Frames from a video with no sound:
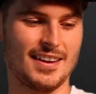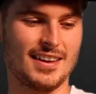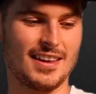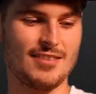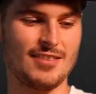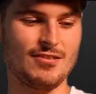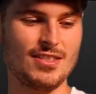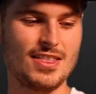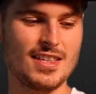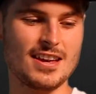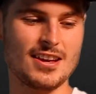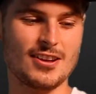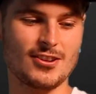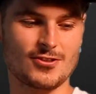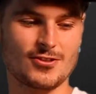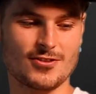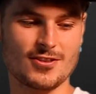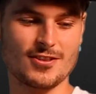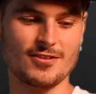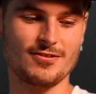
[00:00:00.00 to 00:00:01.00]
Given the
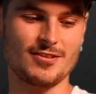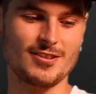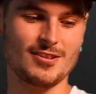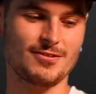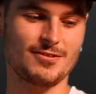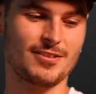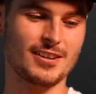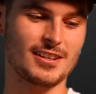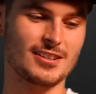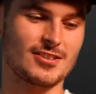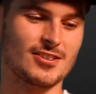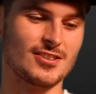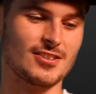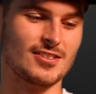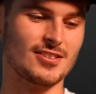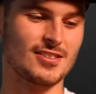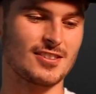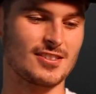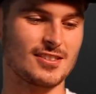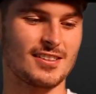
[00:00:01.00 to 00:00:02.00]
history of these
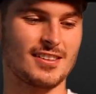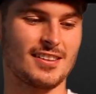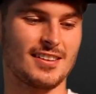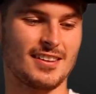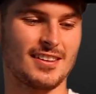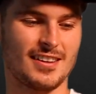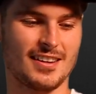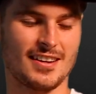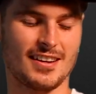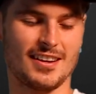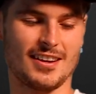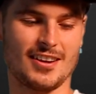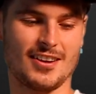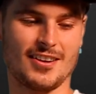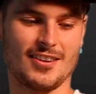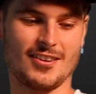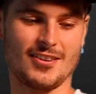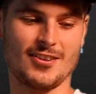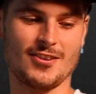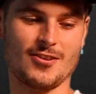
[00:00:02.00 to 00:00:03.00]
fixtures,
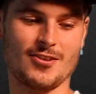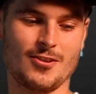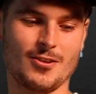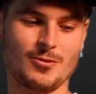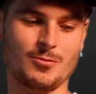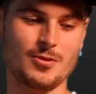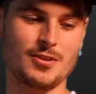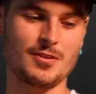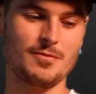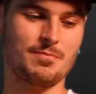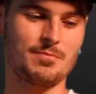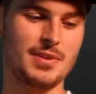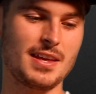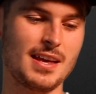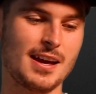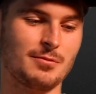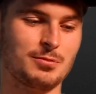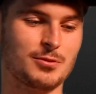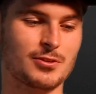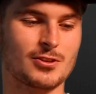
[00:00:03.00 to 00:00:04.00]
it wouldn't be
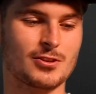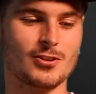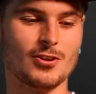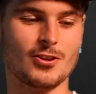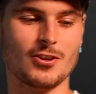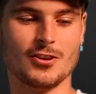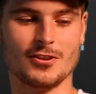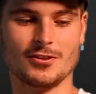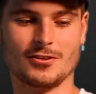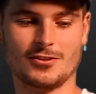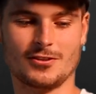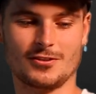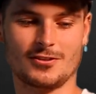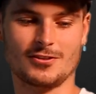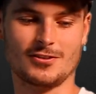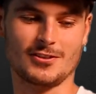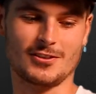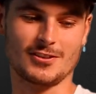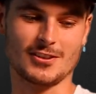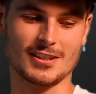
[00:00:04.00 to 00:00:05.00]
absurd
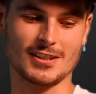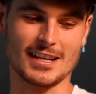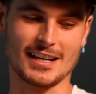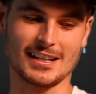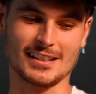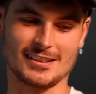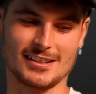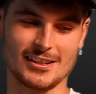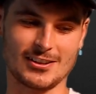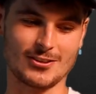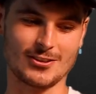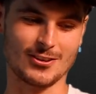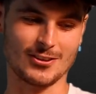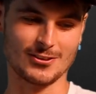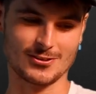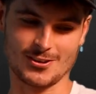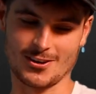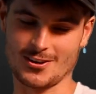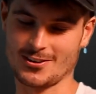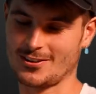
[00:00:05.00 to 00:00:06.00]
to take a tickle
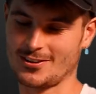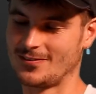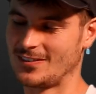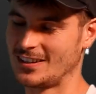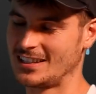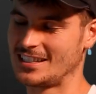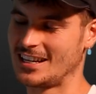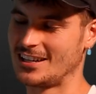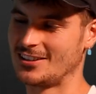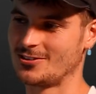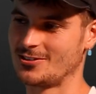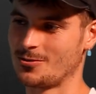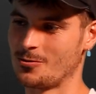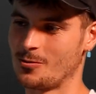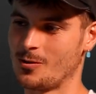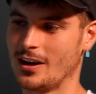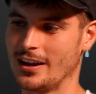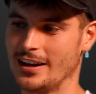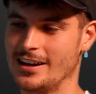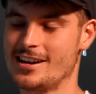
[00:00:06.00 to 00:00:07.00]
on Tottenham at
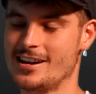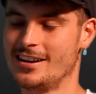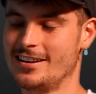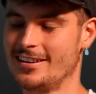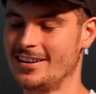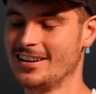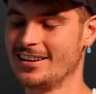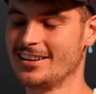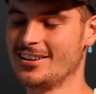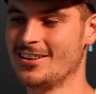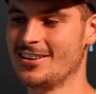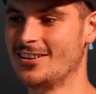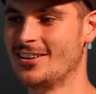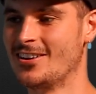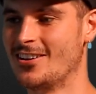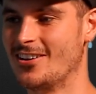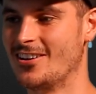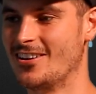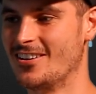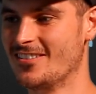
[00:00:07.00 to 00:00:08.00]

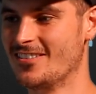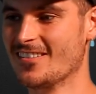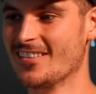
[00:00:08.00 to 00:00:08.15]
10-1.